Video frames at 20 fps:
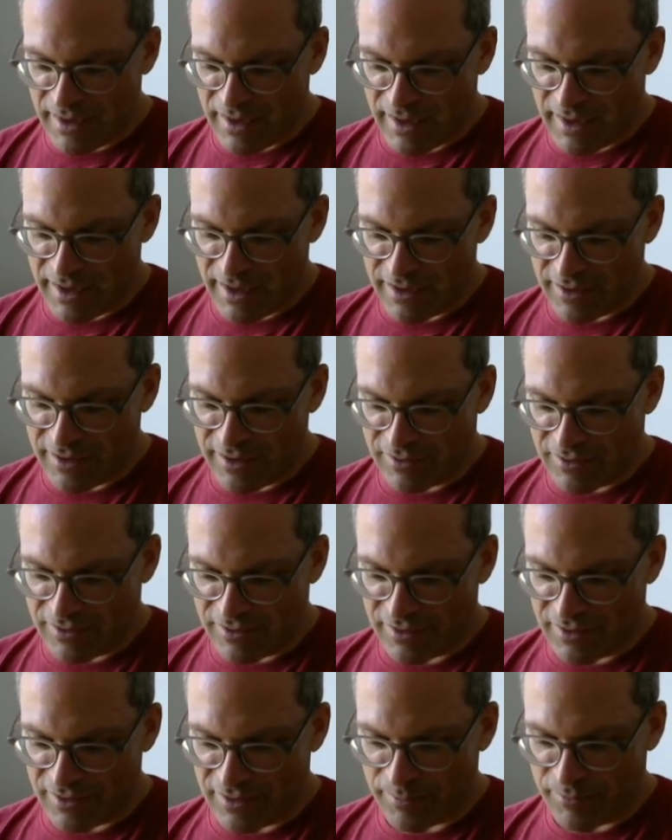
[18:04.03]
And
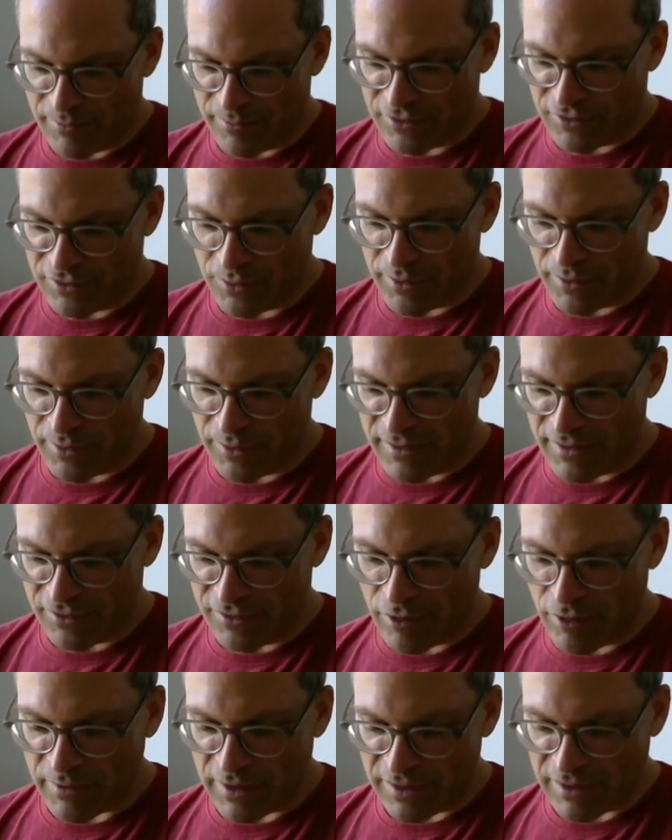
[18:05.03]
so in this
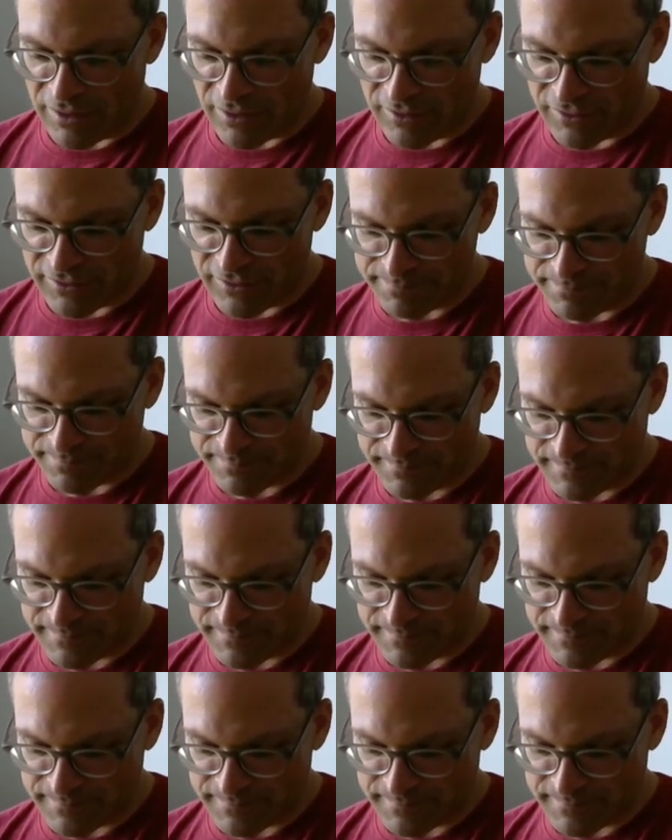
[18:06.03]
triplet loss,